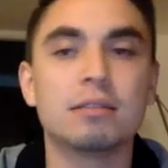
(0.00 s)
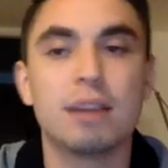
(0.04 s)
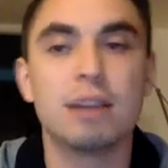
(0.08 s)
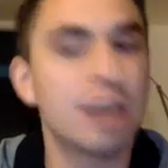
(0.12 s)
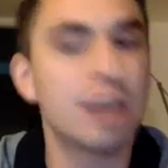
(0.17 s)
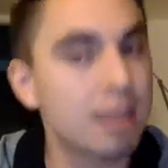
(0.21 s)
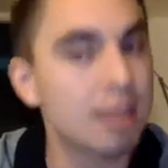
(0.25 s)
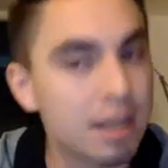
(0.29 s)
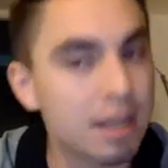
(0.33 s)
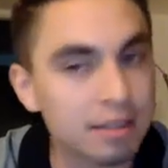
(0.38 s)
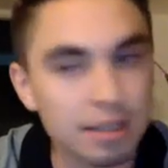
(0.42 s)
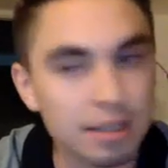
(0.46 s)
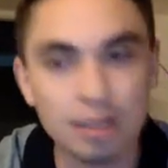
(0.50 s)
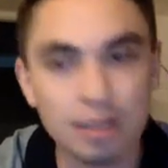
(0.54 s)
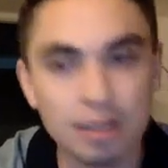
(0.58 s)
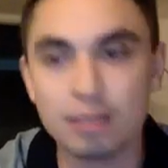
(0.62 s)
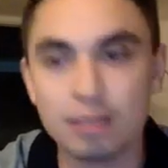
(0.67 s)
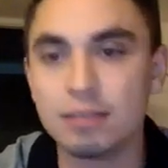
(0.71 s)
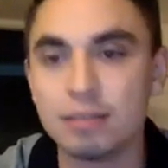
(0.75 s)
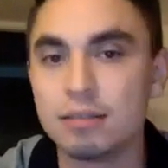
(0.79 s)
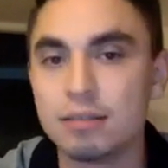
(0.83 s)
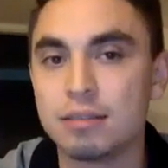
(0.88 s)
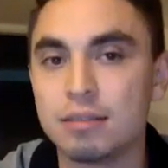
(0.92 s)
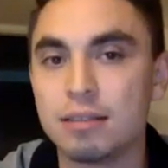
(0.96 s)
And that's it.
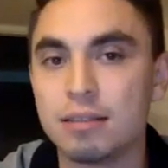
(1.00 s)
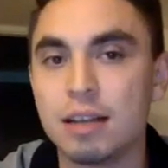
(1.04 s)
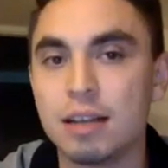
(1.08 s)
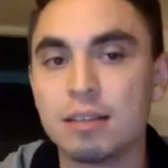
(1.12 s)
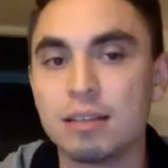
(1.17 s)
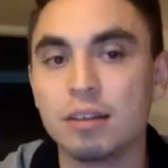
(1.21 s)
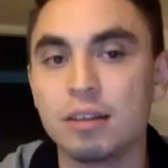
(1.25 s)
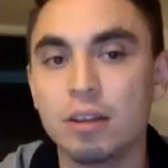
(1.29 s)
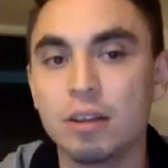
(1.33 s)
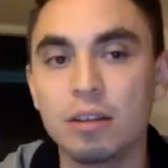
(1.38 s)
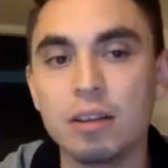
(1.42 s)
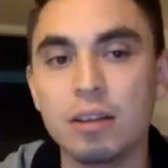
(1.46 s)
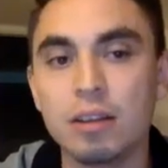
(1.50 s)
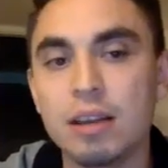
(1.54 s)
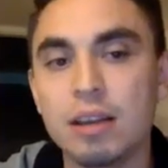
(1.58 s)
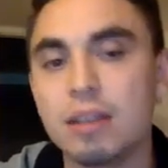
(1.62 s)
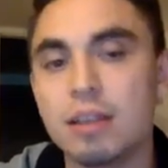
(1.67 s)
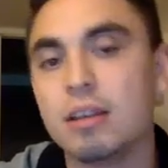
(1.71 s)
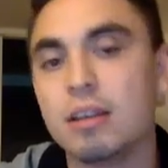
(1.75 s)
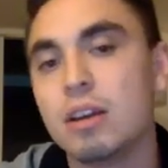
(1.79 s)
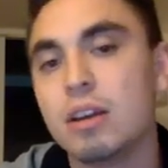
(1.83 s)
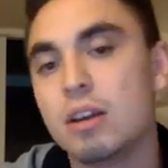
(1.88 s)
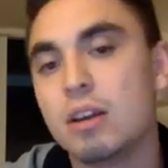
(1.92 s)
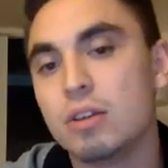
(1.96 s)
That's literally
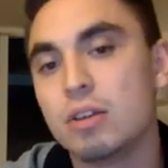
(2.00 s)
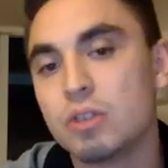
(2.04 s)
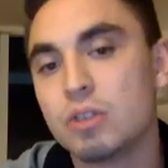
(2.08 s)
it.